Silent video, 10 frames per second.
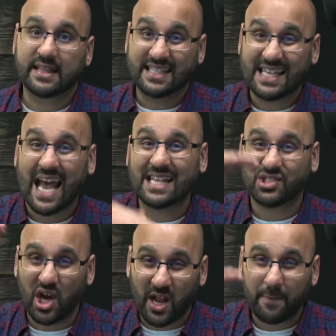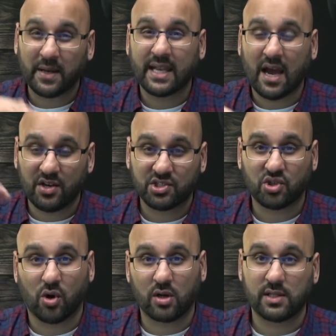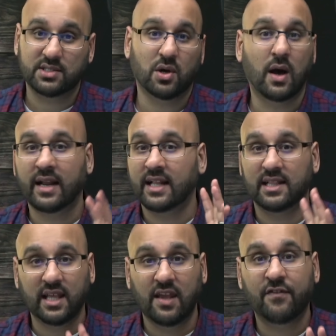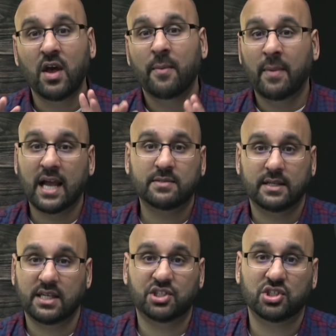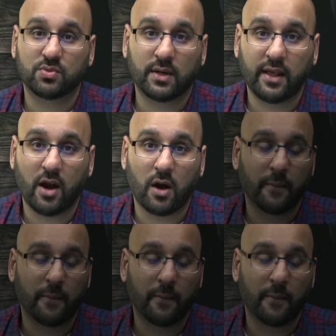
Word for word: This has gone up and down historically, so I'm going to leave my expectations where they are.